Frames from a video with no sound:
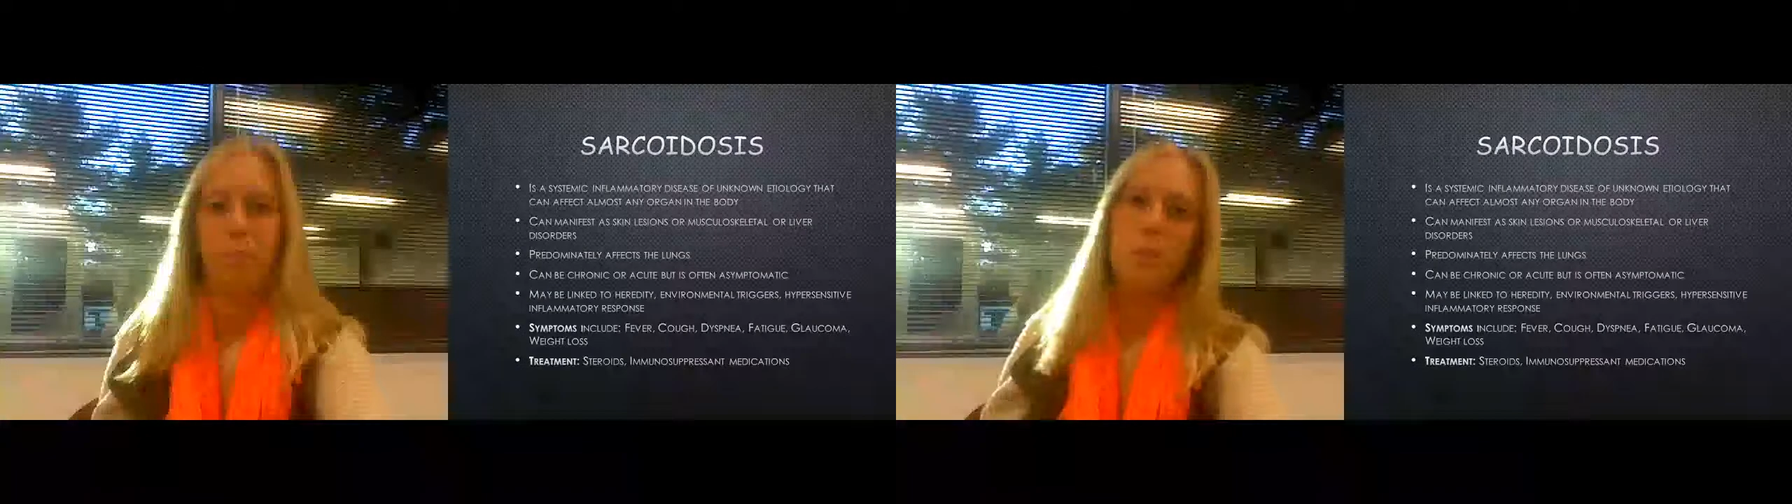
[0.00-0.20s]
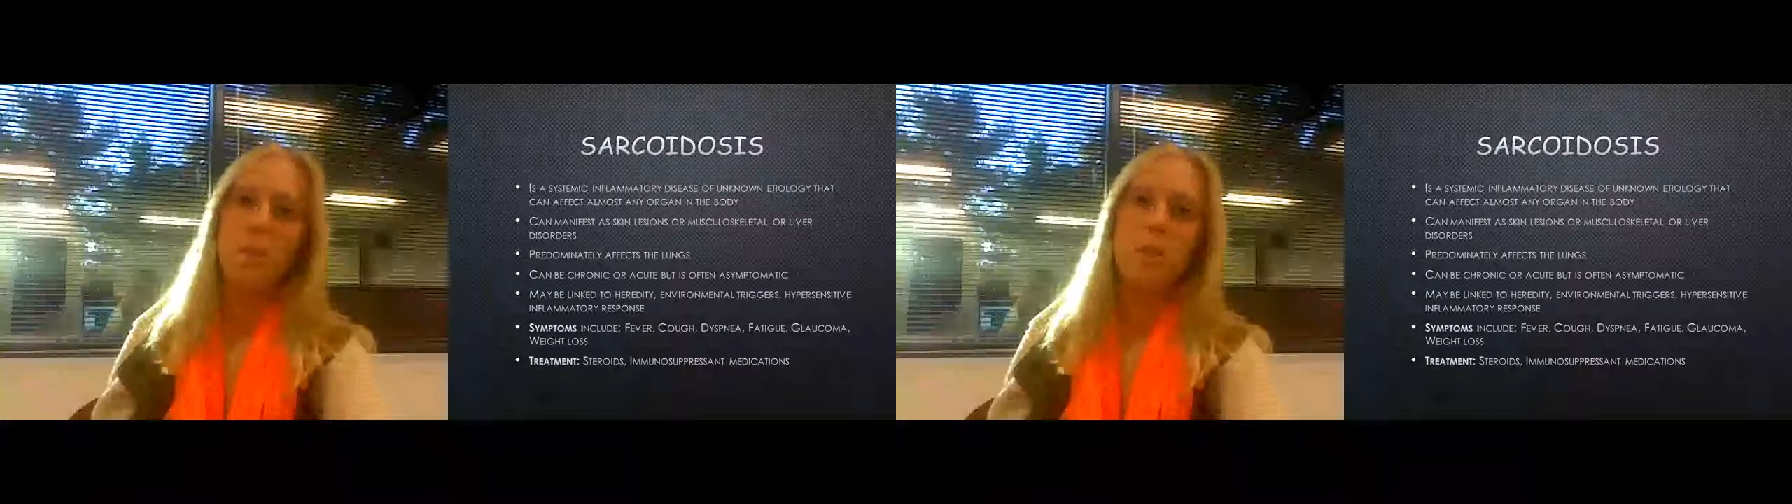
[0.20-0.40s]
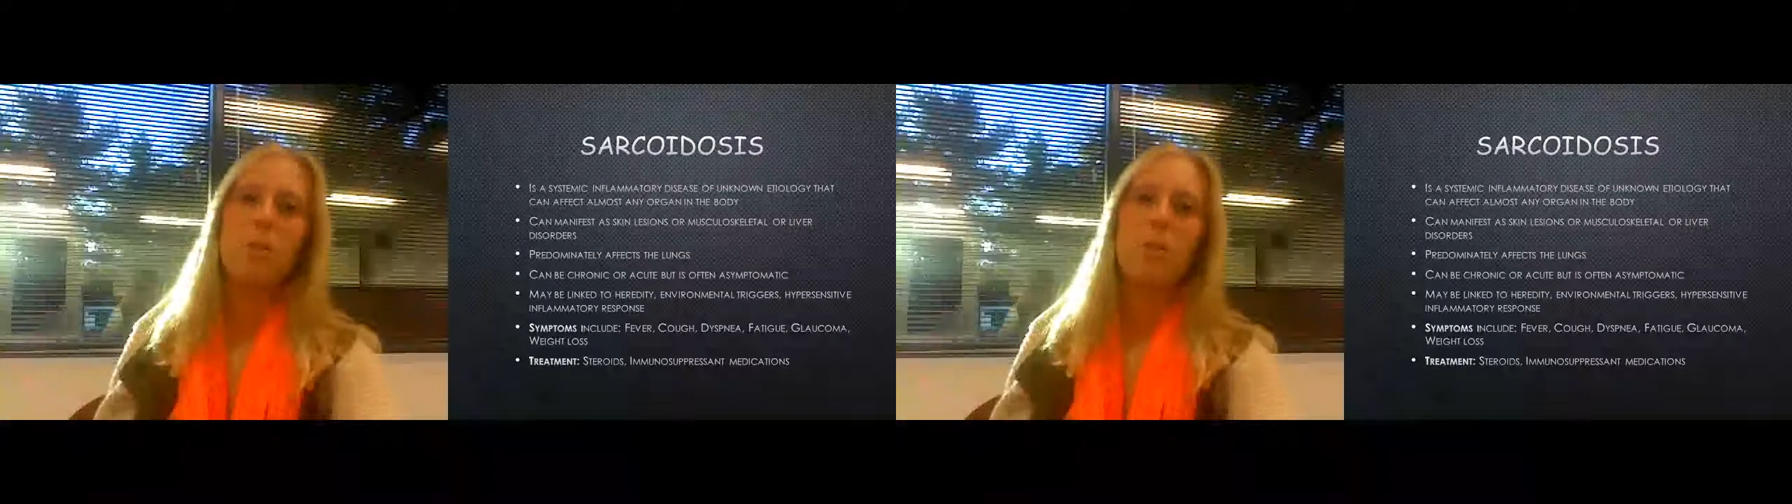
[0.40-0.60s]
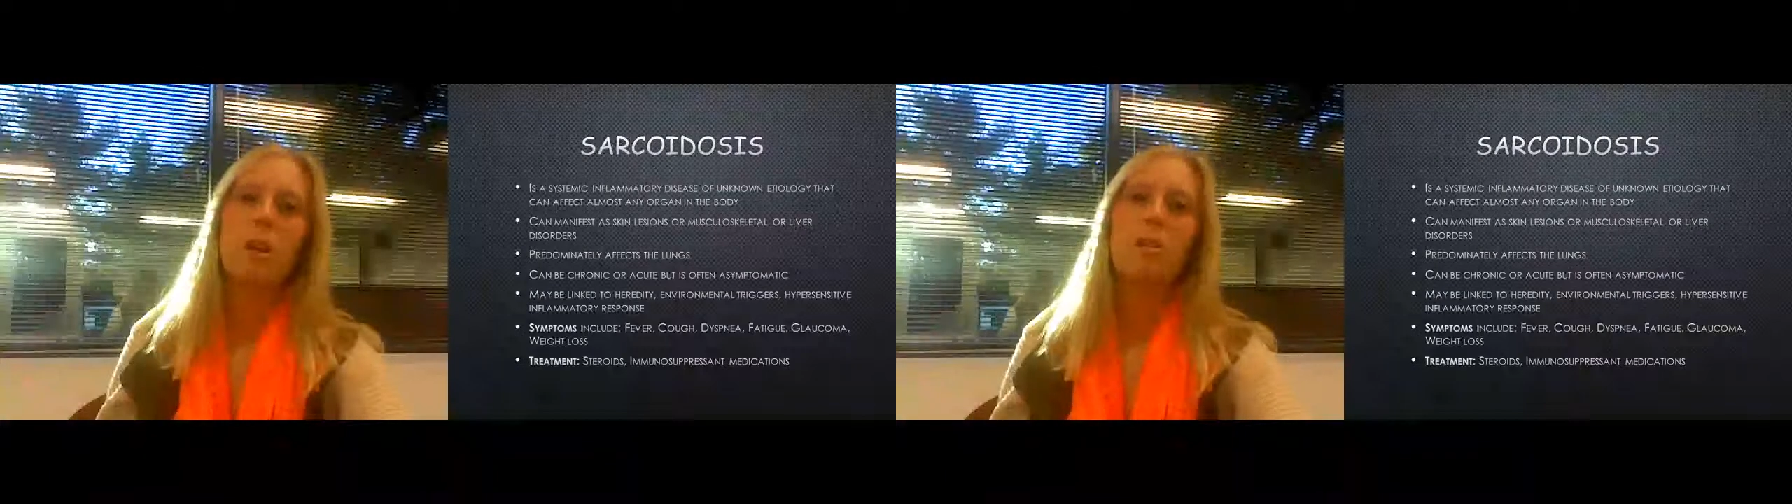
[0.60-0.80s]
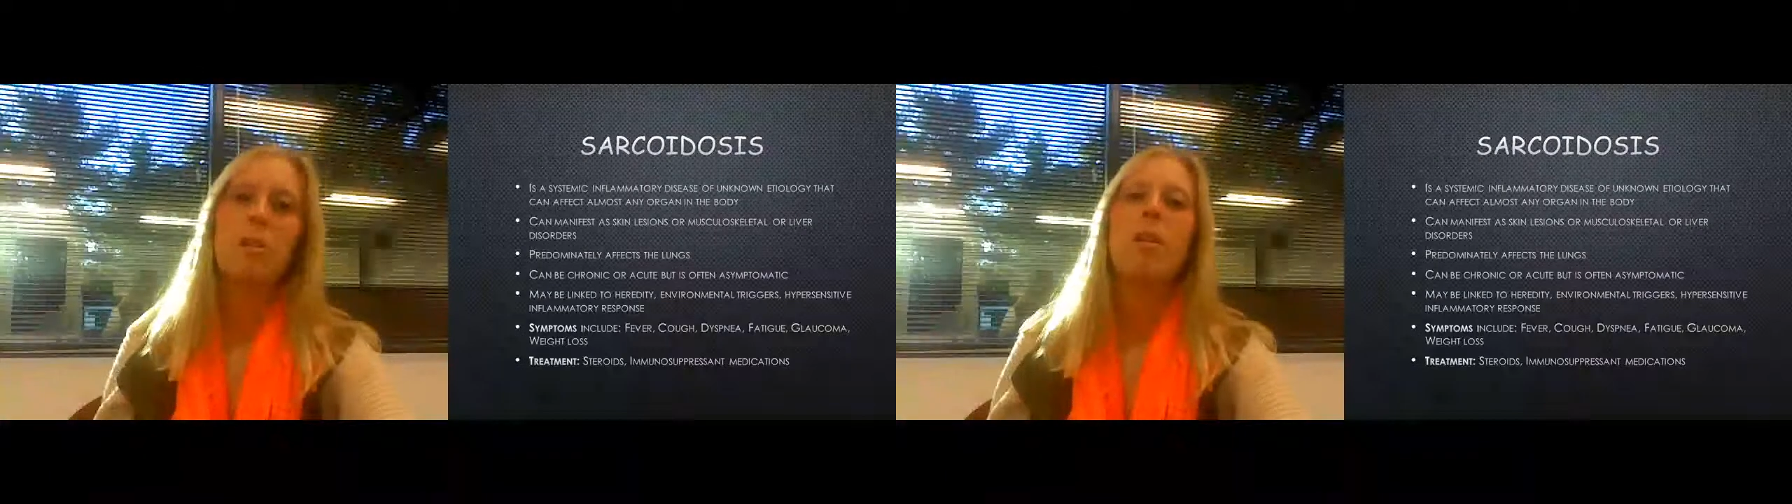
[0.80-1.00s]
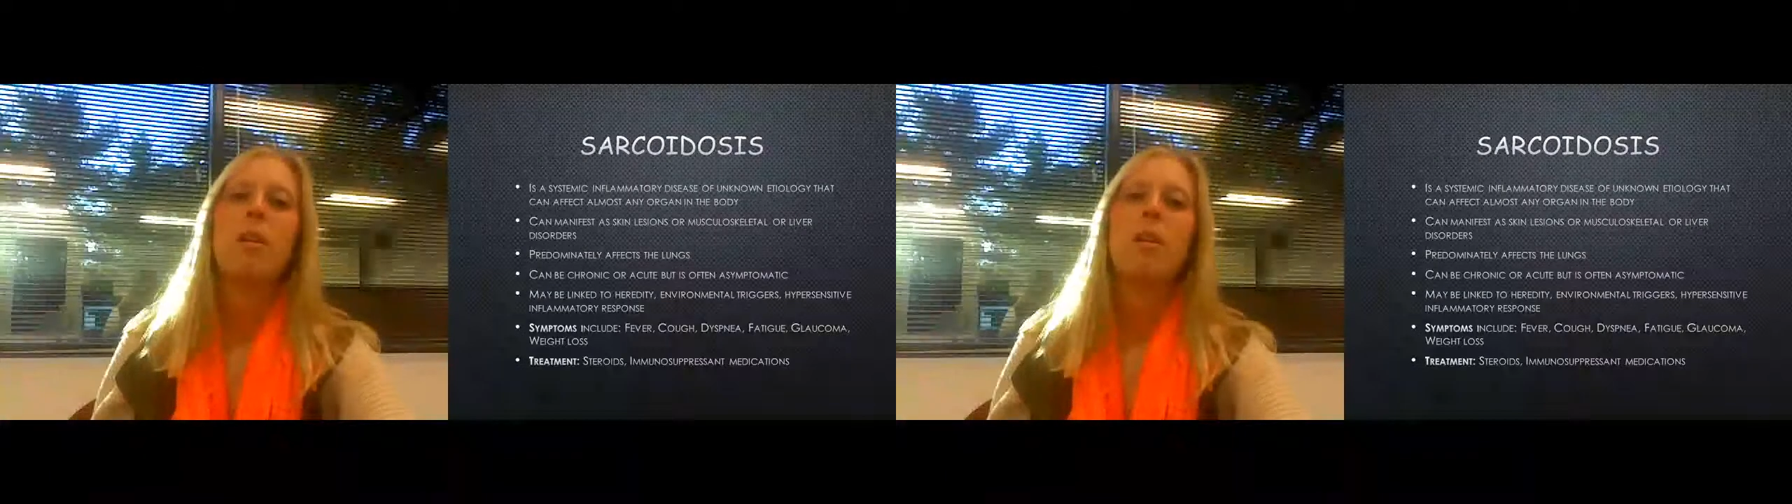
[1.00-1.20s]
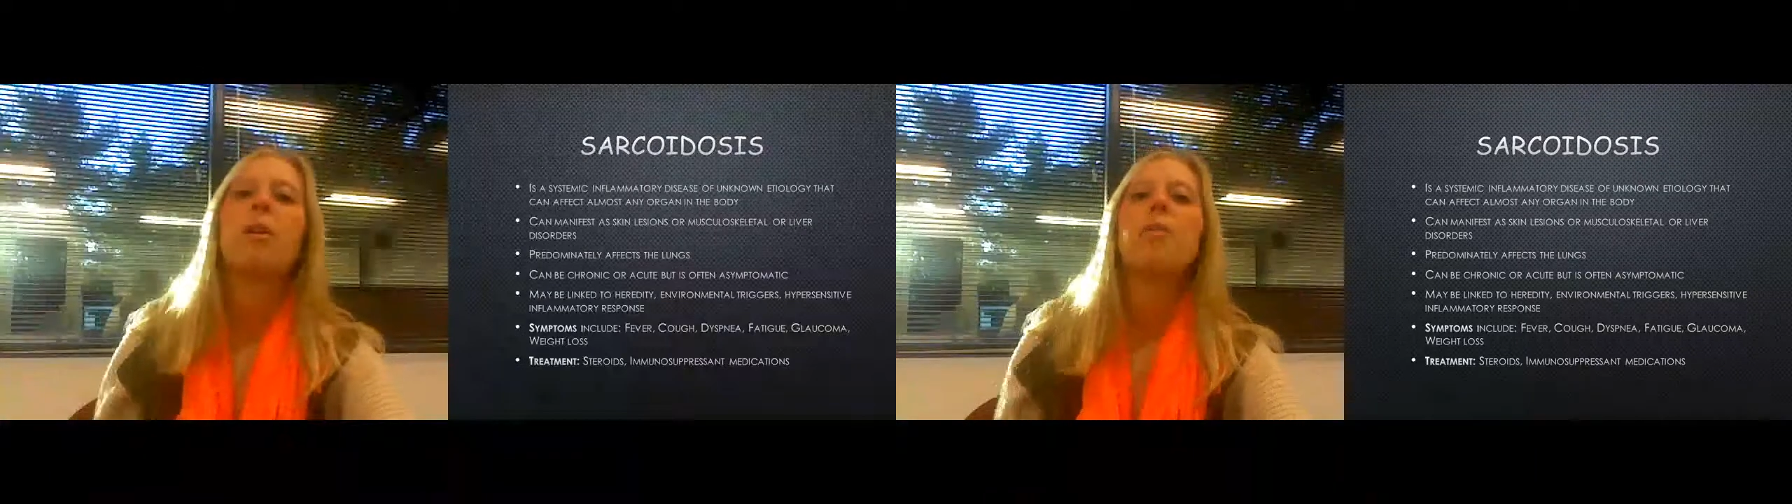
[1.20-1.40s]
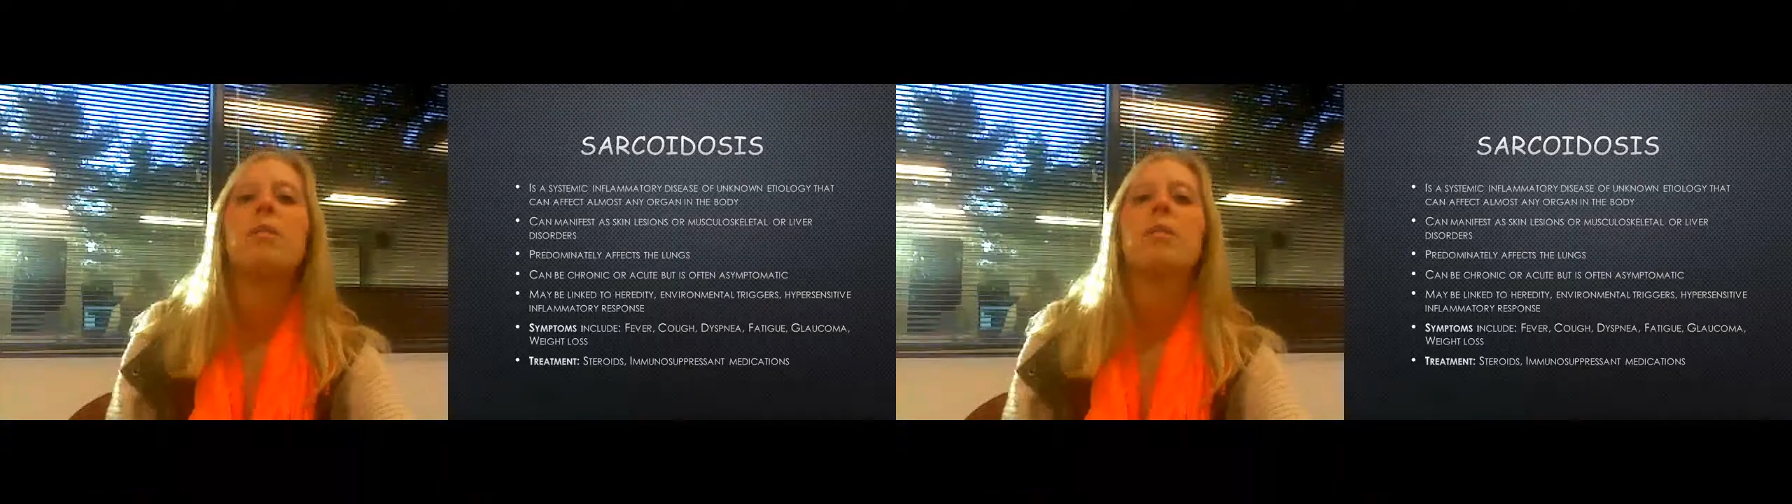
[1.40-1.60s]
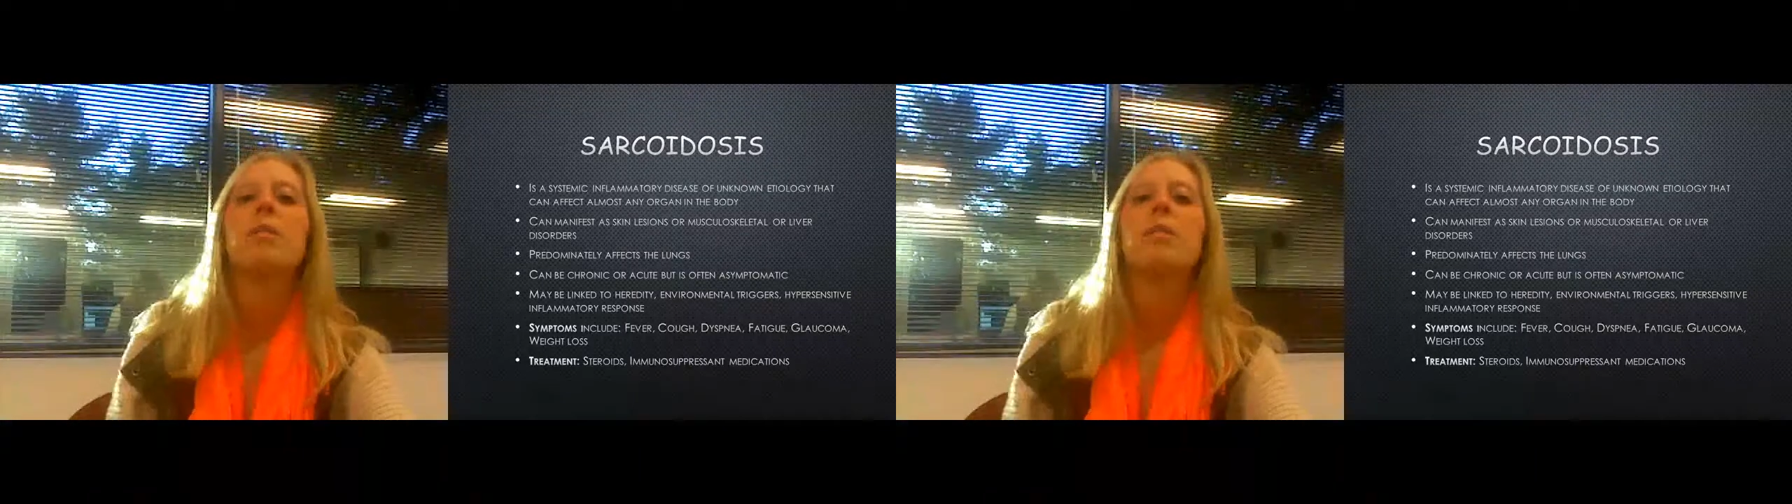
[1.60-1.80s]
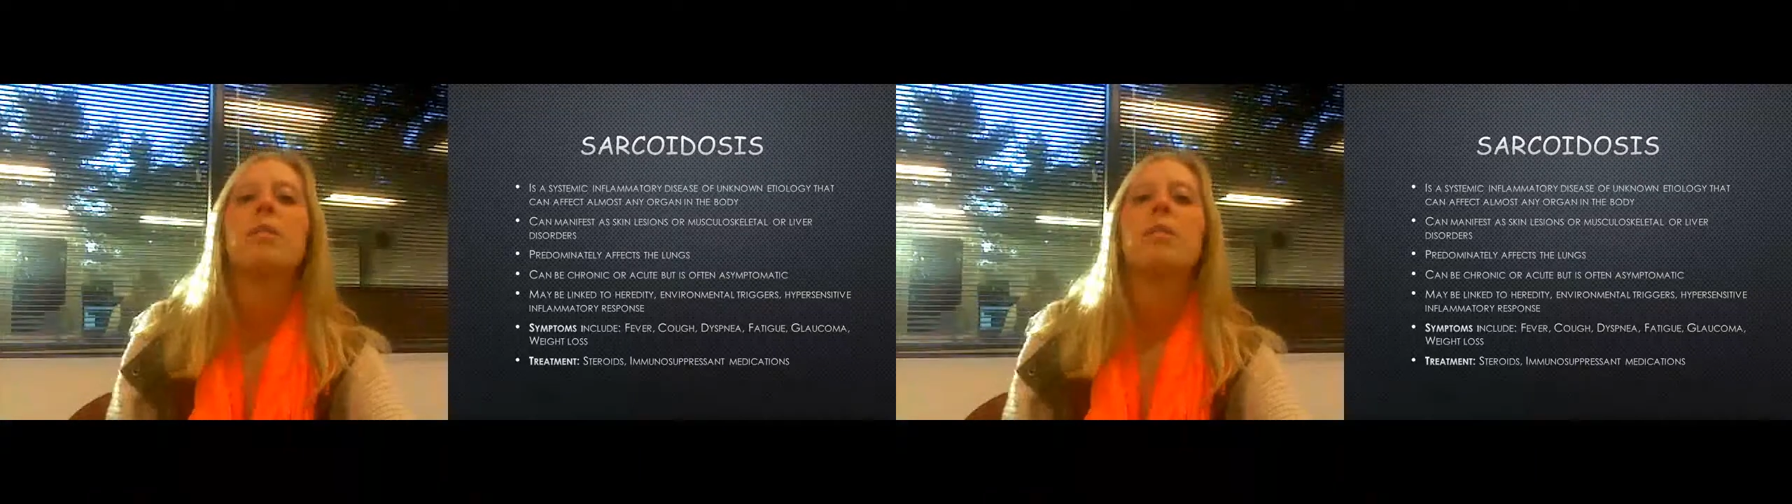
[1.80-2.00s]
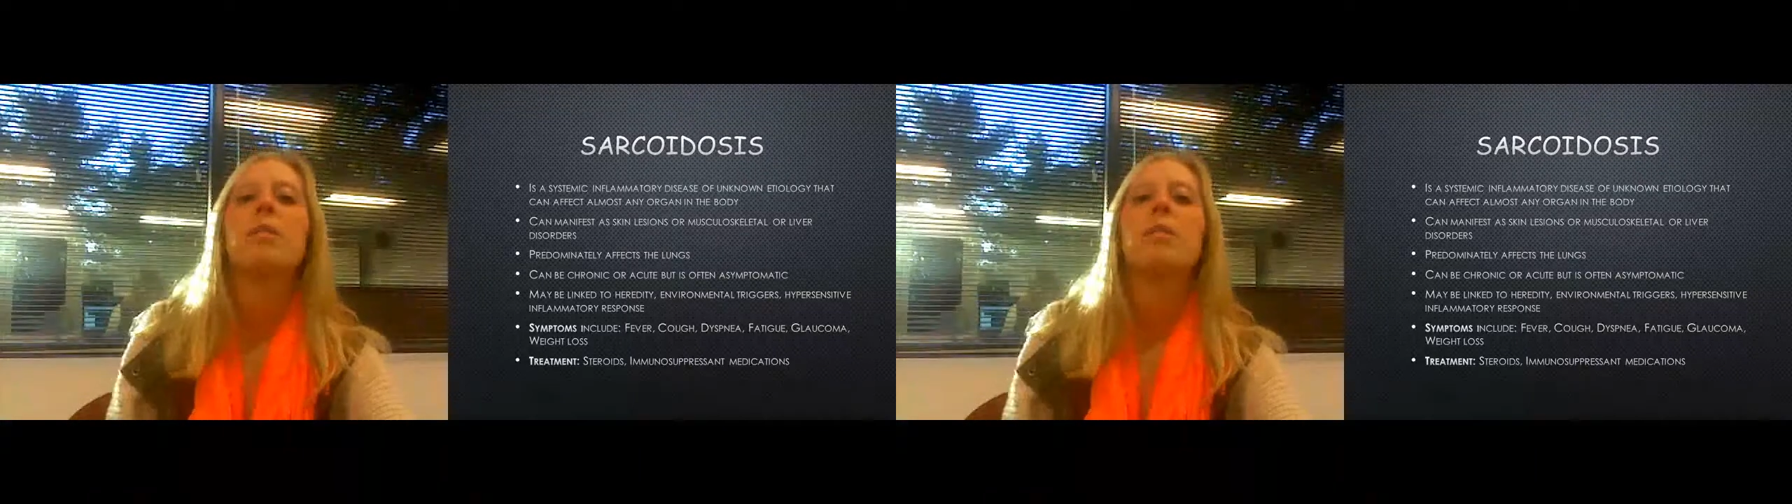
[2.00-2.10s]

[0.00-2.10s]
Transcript: So sarcoidosis is a